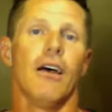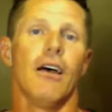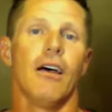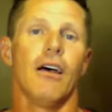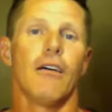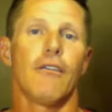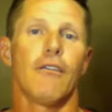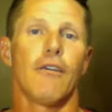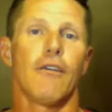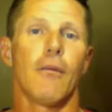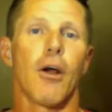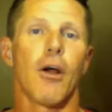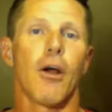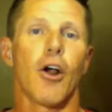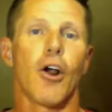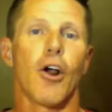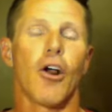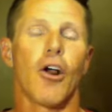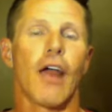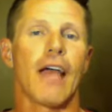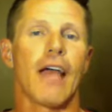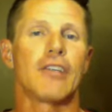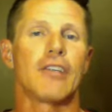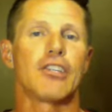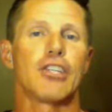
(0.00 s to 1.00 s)
from
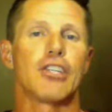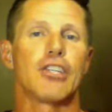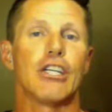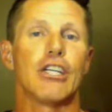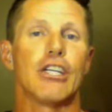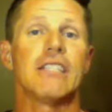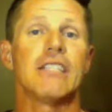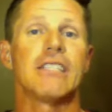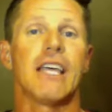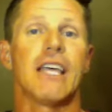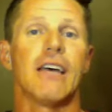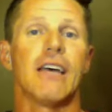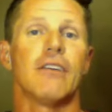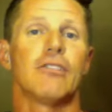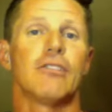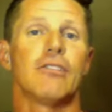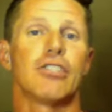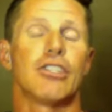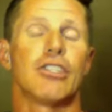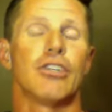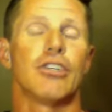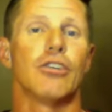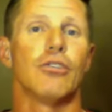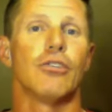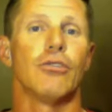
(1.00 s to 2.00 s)
her as she
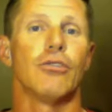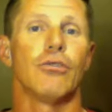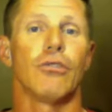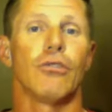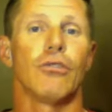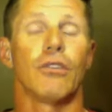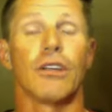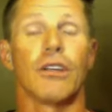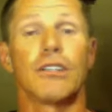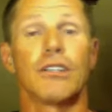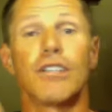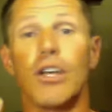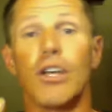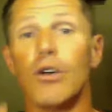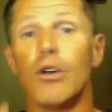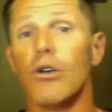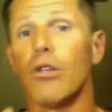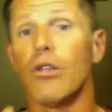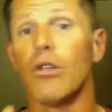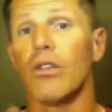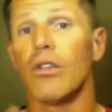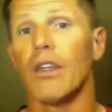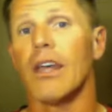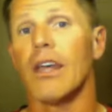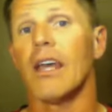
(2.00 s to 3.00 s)
tells you the
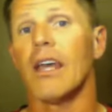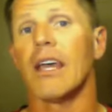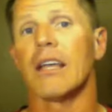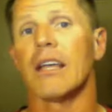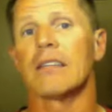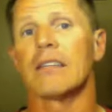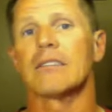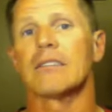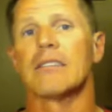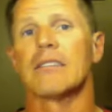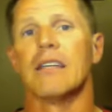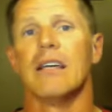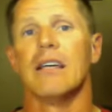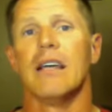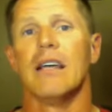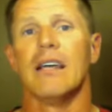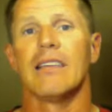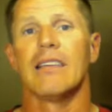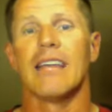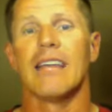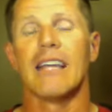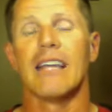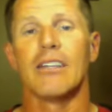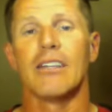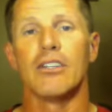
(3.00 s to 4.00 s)
2 things
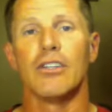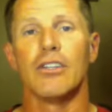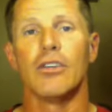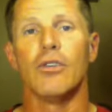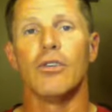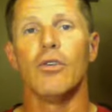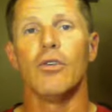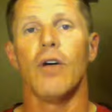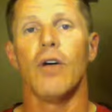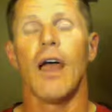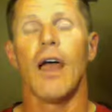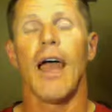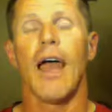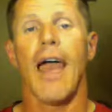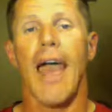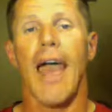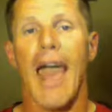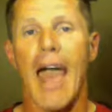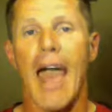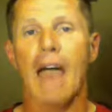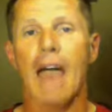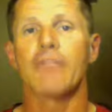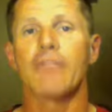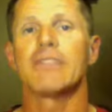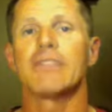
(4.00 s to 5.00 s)
that you
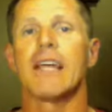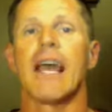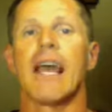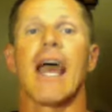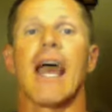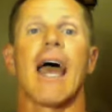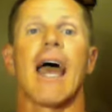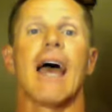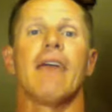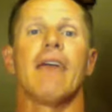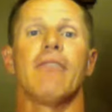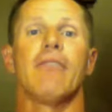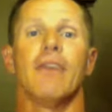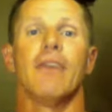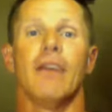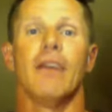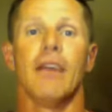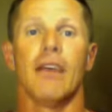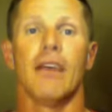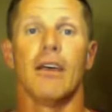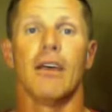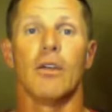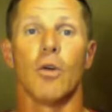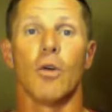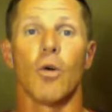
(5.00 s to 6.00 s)
have to have
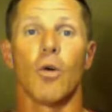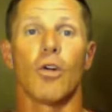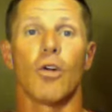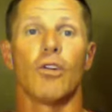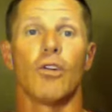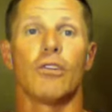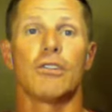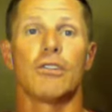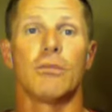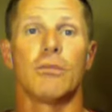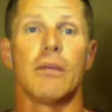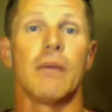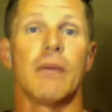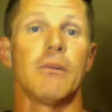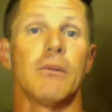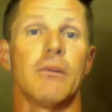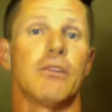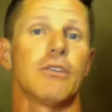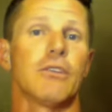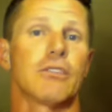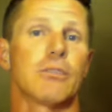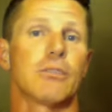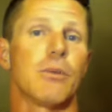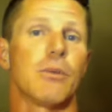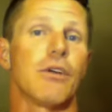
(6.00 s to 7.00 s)
in order to be able to
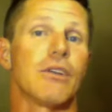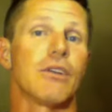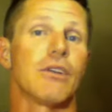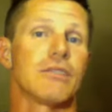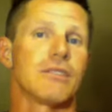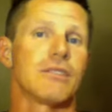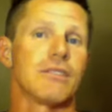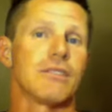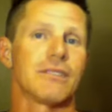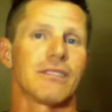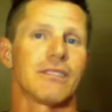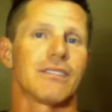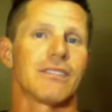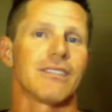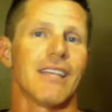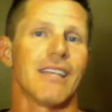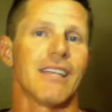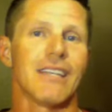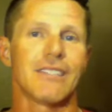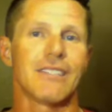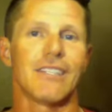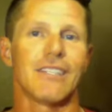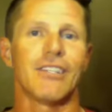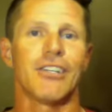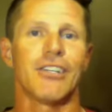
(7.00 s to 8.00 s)
experience the
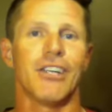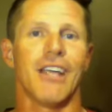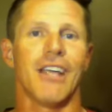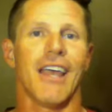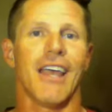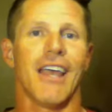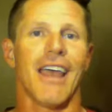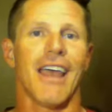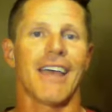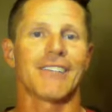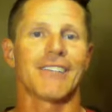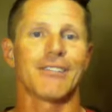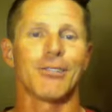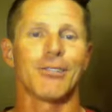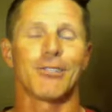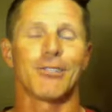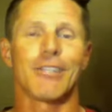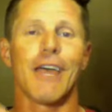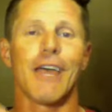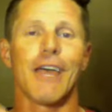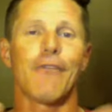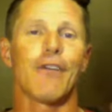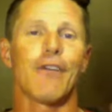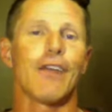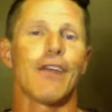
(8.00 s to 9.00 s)
success that she has. So
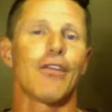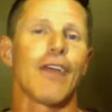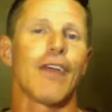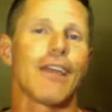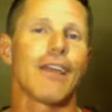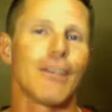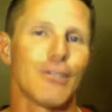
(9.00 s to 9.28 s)
Stephanie, thank you